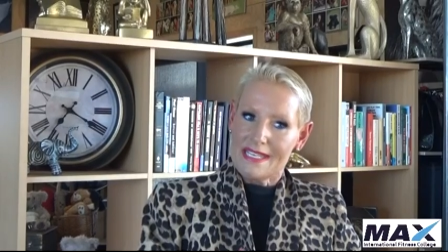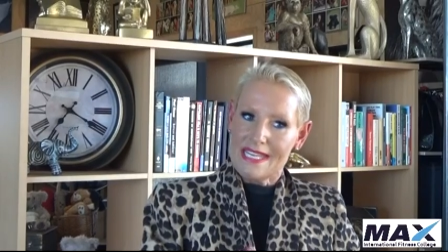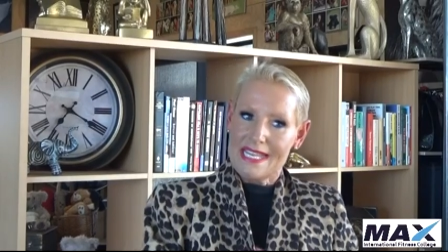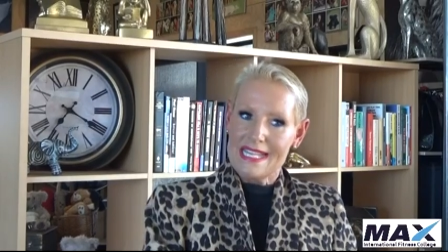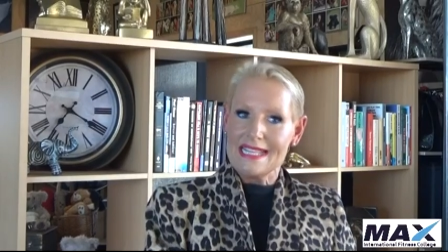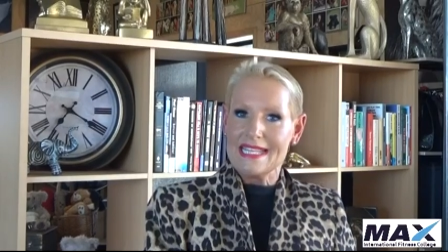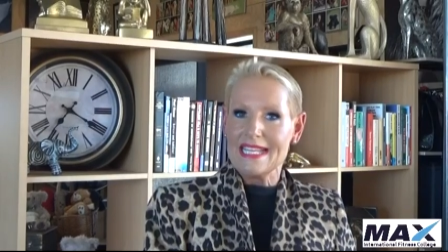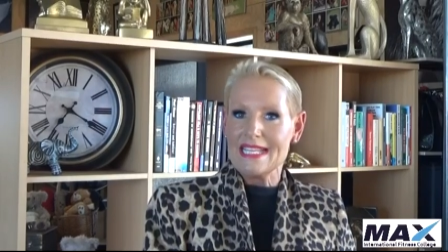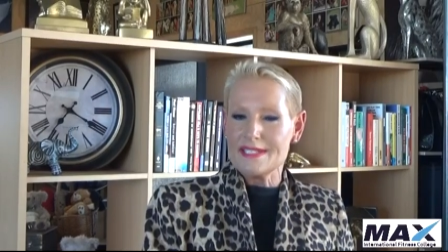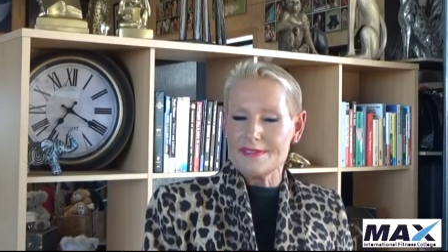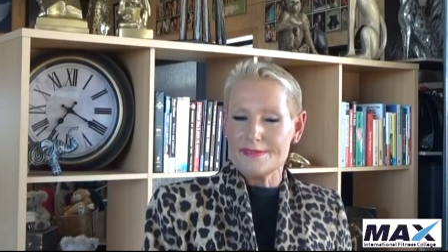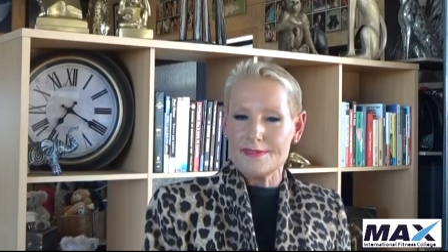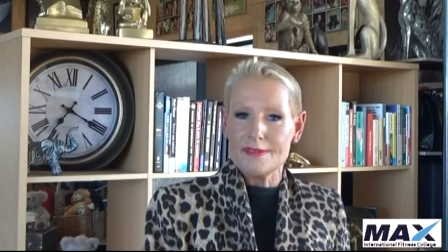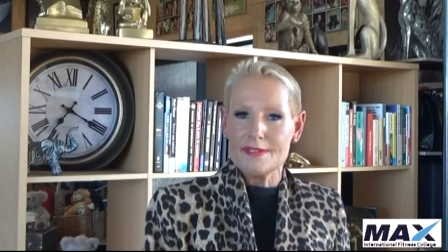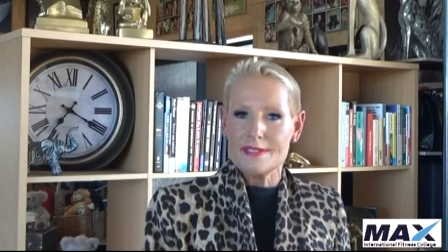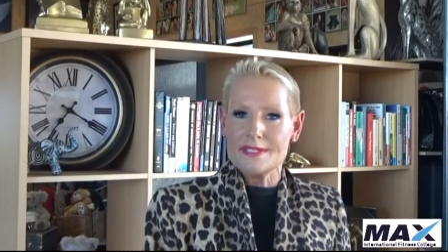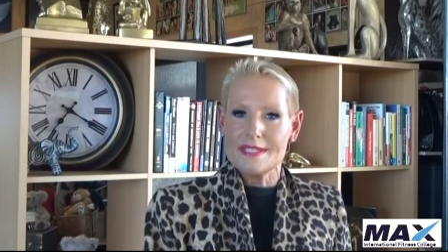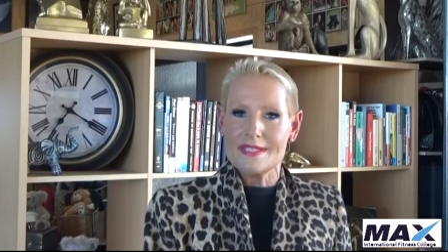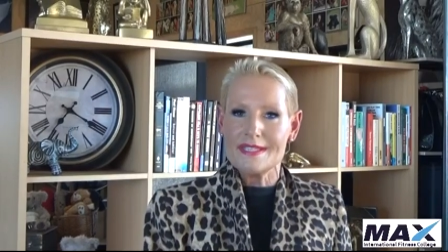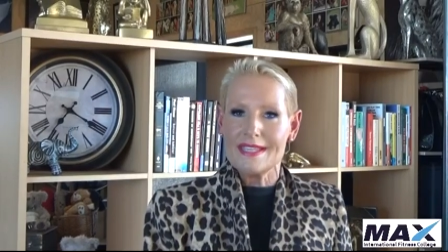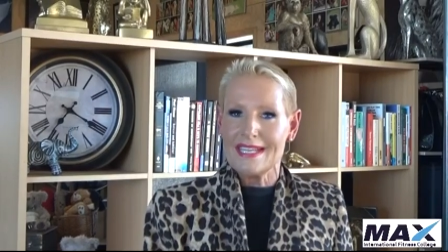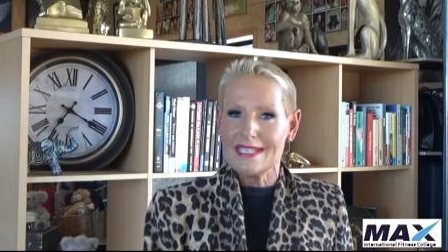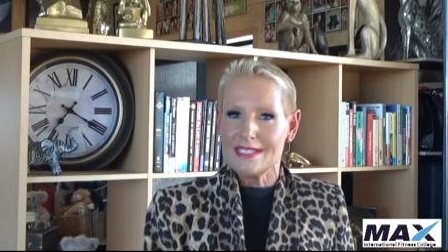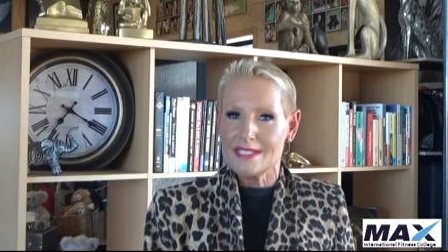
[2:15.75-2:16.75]
to eat these foods
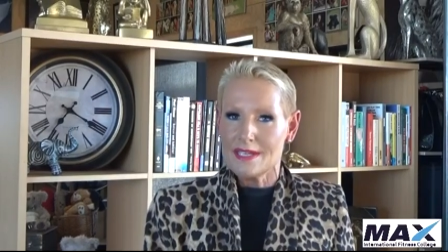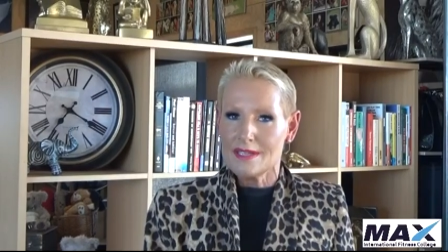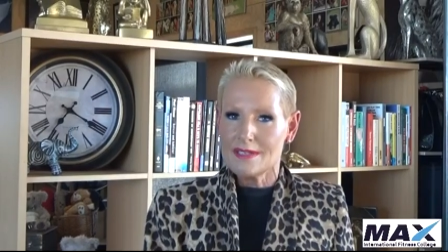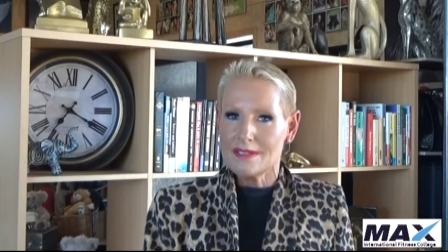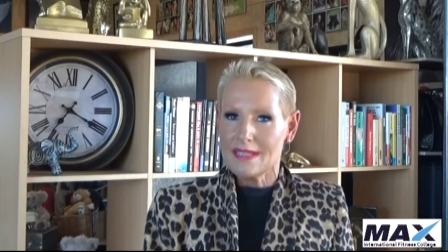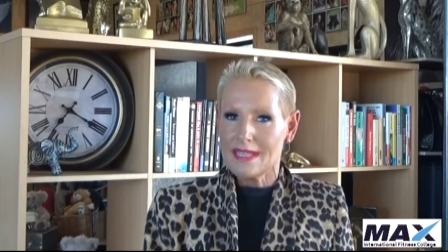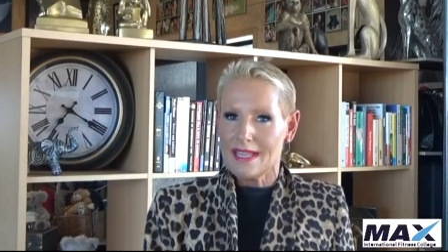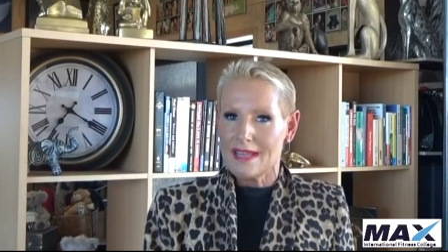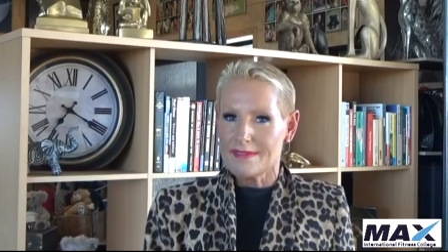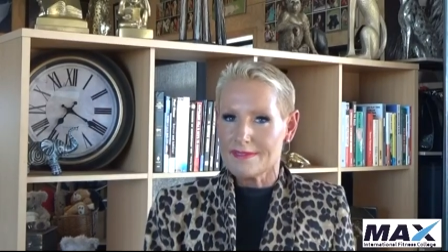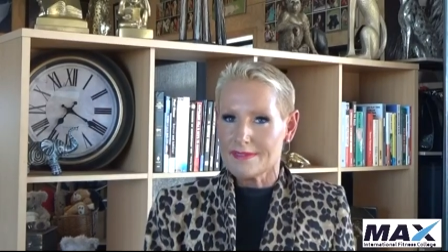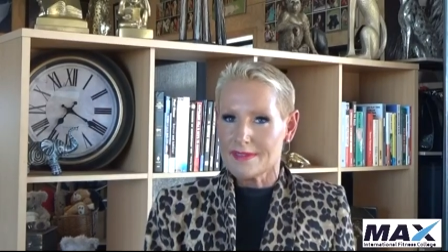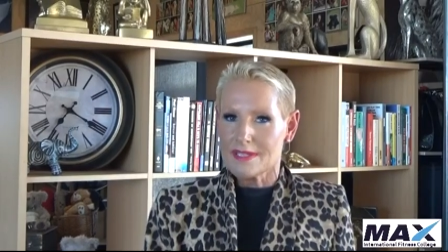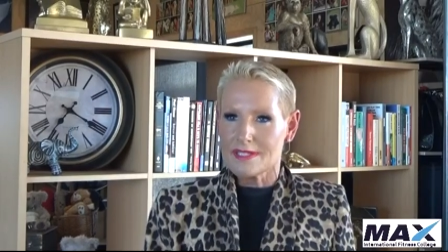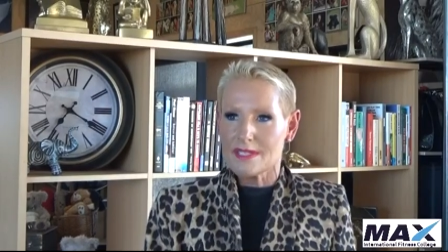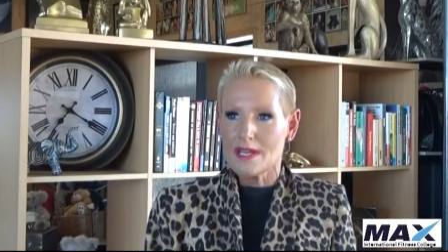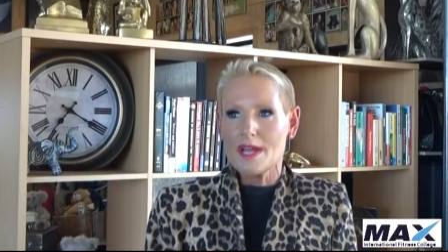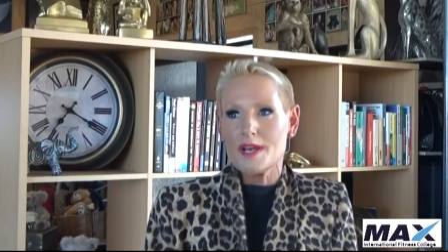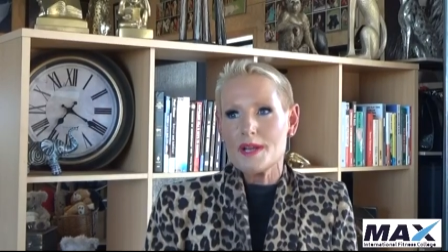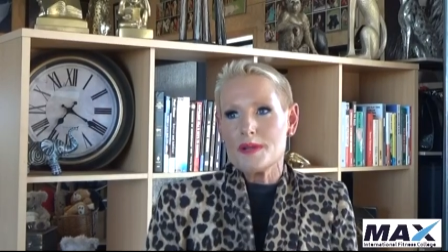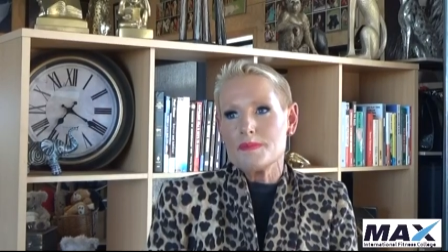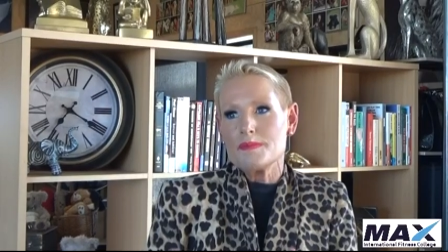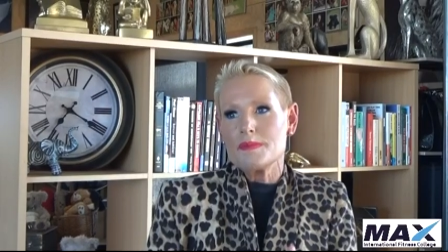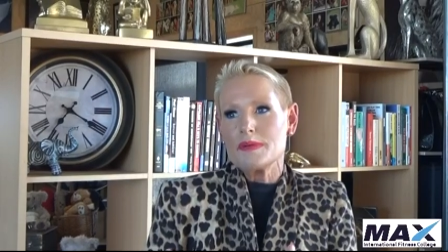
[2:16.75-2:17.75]
that they don't love because
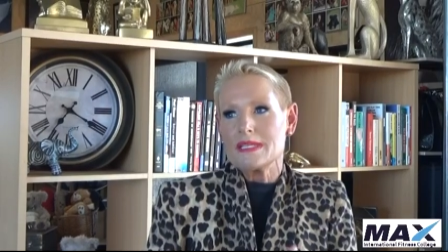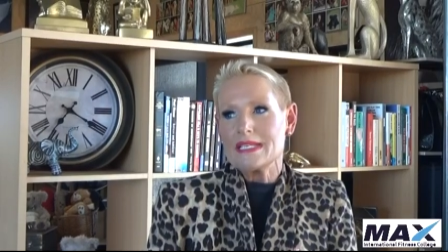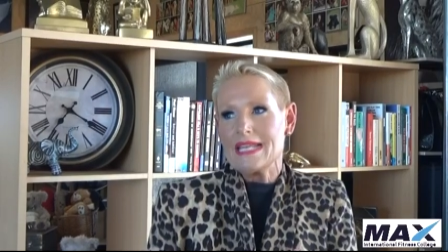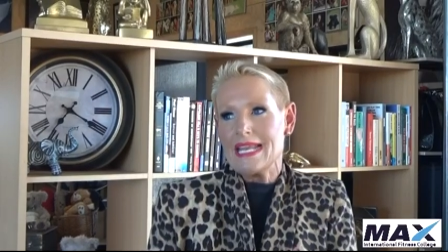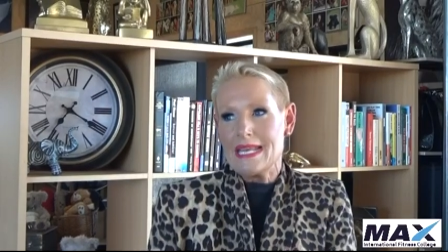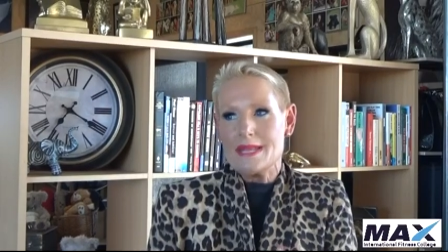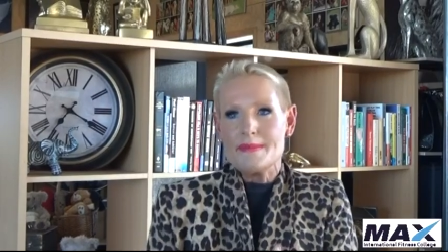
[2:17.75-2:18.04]
I don't want